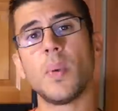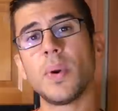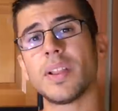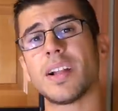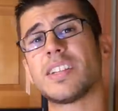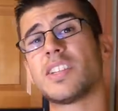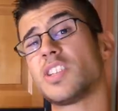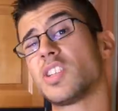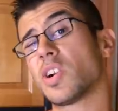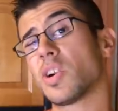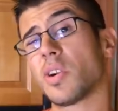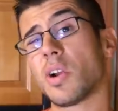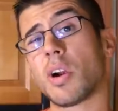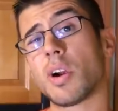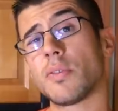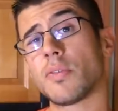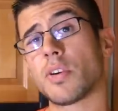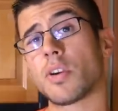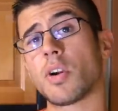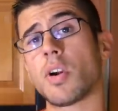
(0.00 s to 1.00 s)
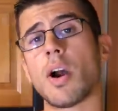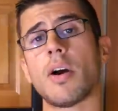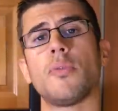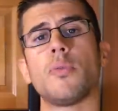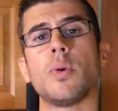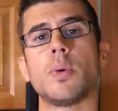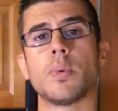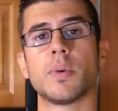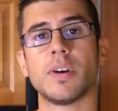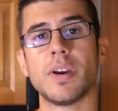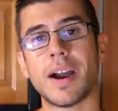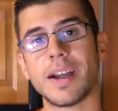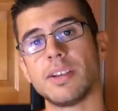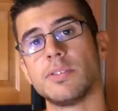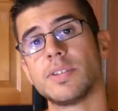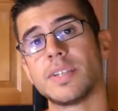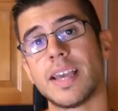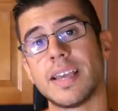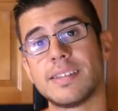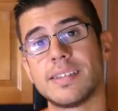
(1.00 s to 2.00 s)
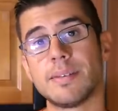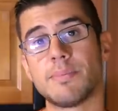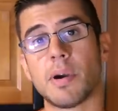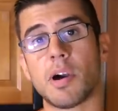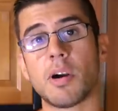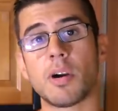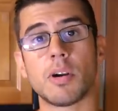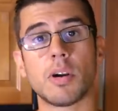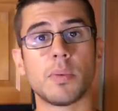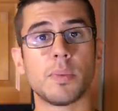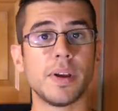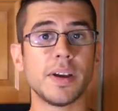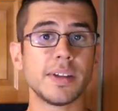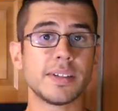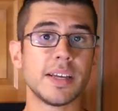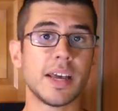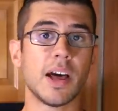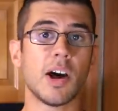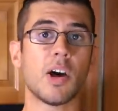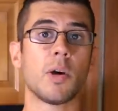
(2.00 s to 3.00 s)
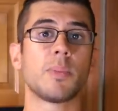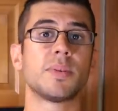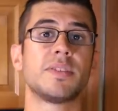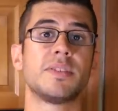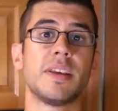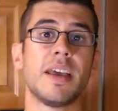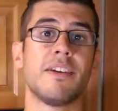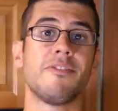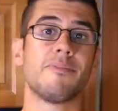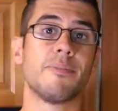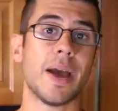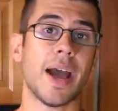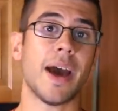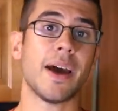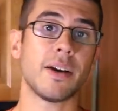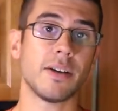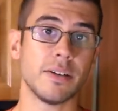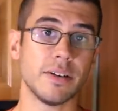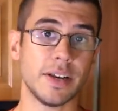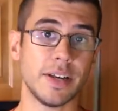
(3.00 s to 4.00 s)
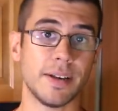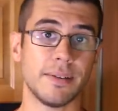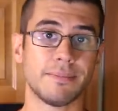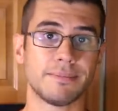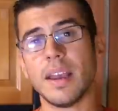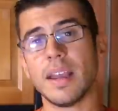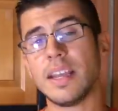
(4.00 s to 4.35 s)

We like to turn our inverter off when we're not using AC power in our rig to help save battery.